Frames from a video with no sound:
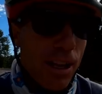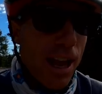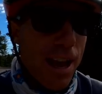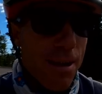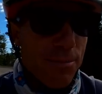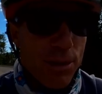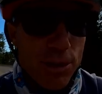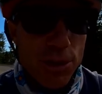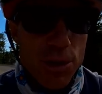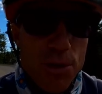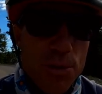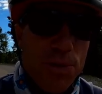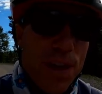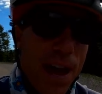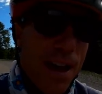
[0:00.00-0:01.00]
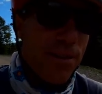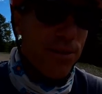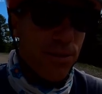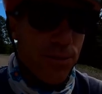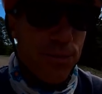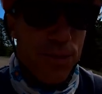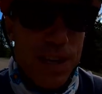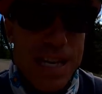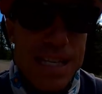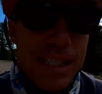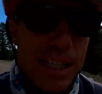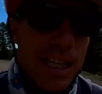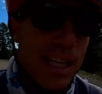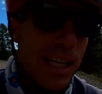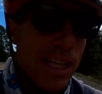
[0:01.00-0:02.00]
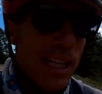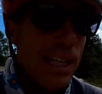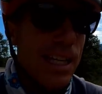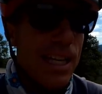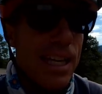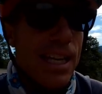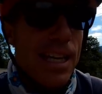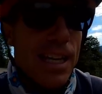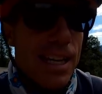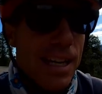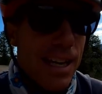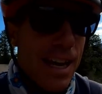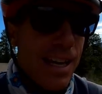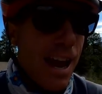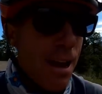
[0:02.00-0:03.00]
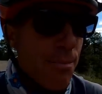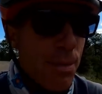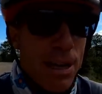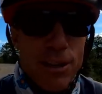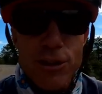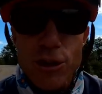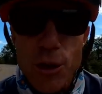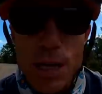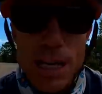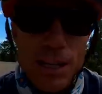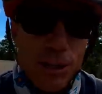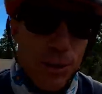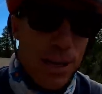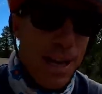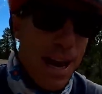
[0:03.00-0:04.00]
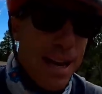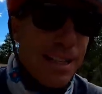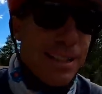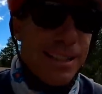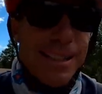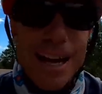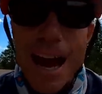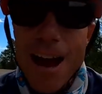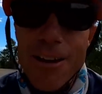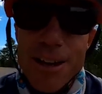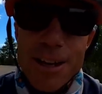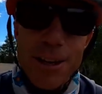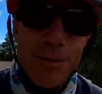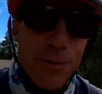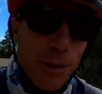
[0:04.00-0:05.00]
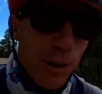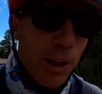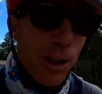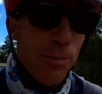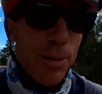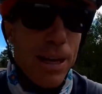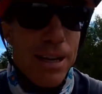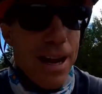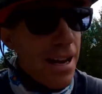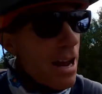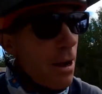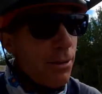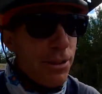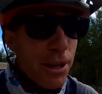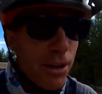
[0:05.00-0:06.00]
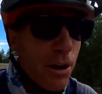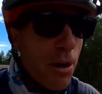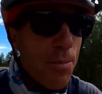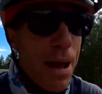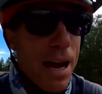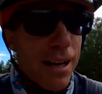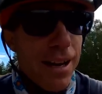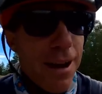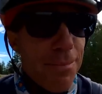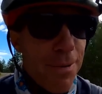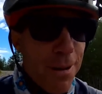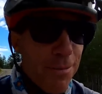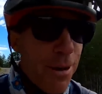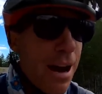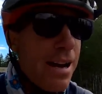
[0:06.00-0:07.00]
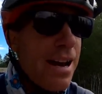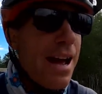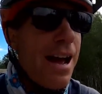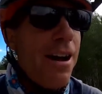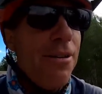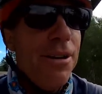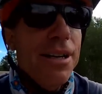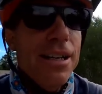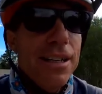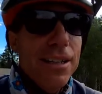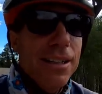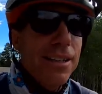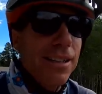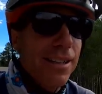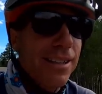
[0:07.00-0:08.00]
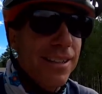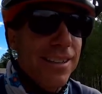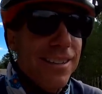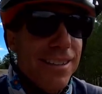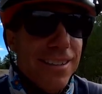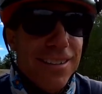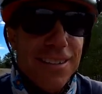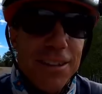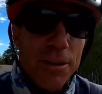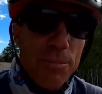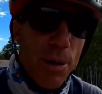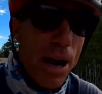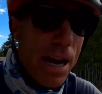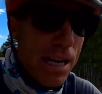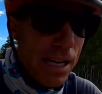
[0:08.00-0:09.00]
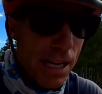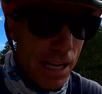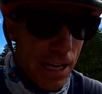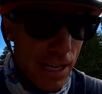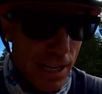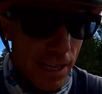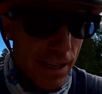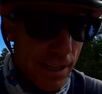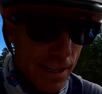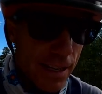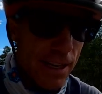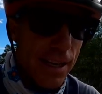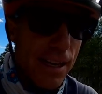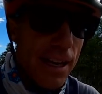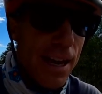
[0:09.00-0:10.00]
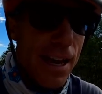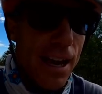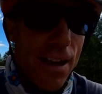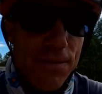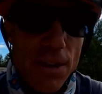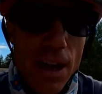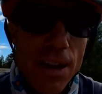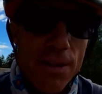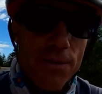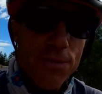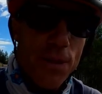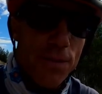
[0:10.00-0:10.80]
climbed 2,000 feet and I'm being treated to a nice downhill for a little bit. I know it's gonna go back up, but right now, a little break, and I've done